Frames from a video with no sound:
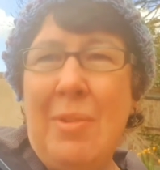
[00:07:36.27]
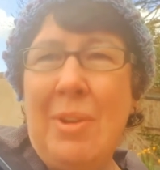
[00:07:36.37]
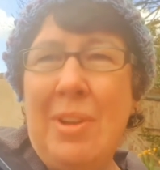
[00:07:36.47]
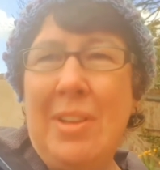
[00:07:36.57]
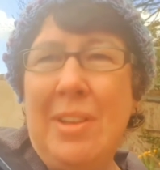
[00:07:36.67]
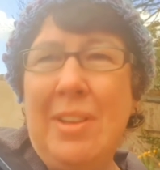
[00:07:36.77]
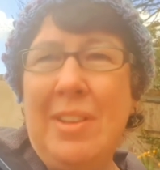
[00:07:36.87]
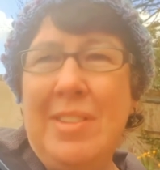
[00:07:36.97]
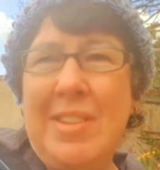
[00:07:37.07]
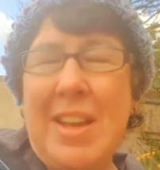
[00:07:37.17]
our
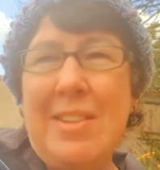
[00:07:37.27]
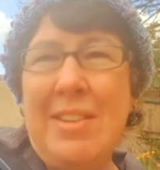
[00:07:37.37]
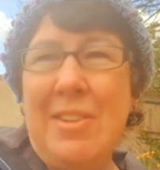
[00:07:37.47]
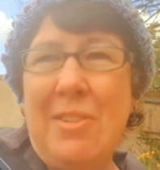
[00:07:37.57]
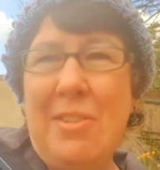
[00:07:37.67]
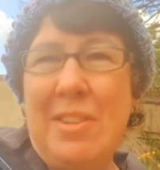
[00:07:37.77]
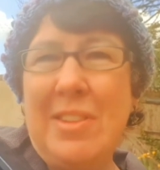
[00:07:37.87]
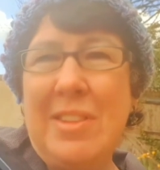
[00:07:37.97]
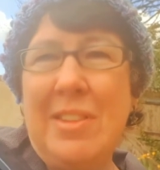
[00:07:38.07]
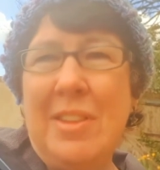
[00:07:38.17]
dead
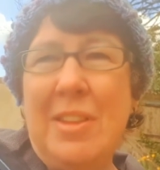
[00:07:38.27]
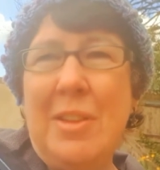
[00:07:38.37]
hearts